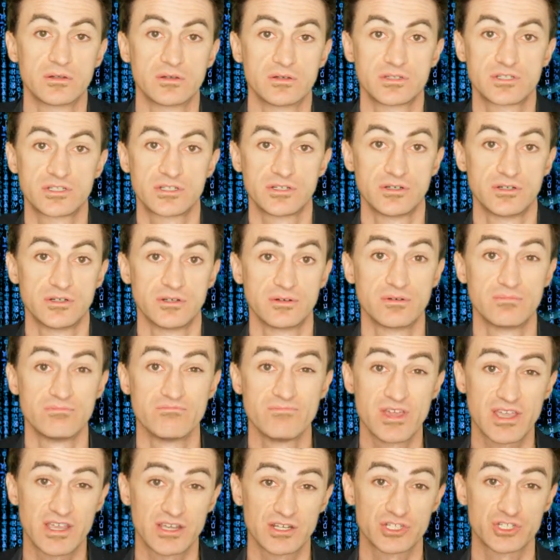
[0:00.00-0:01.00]
to
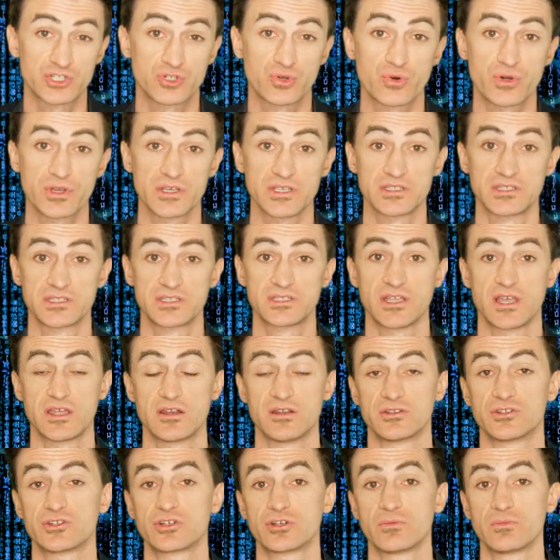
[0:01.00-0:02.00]
make a choice and a
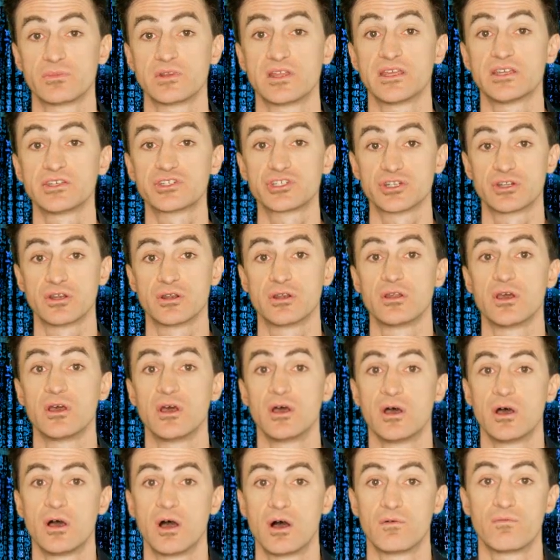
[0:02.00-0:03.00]
determination
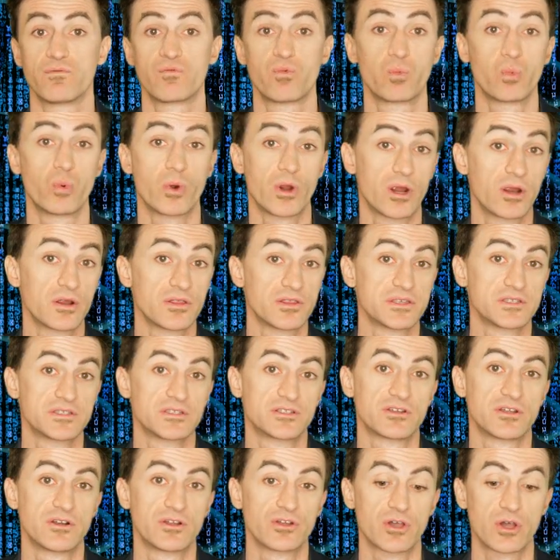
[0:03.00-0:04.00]
of where this is going
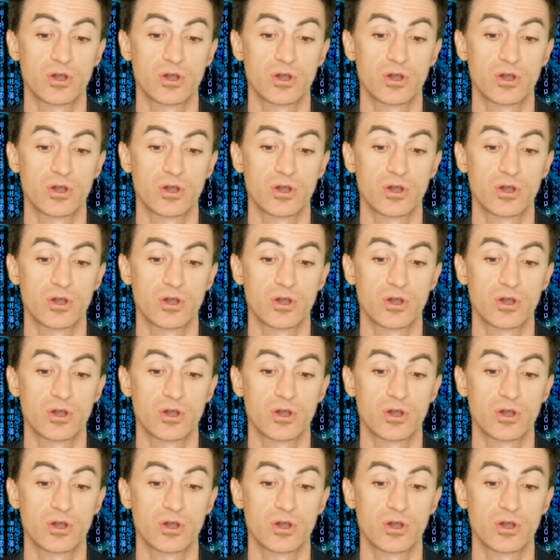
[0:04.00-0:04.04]
to go.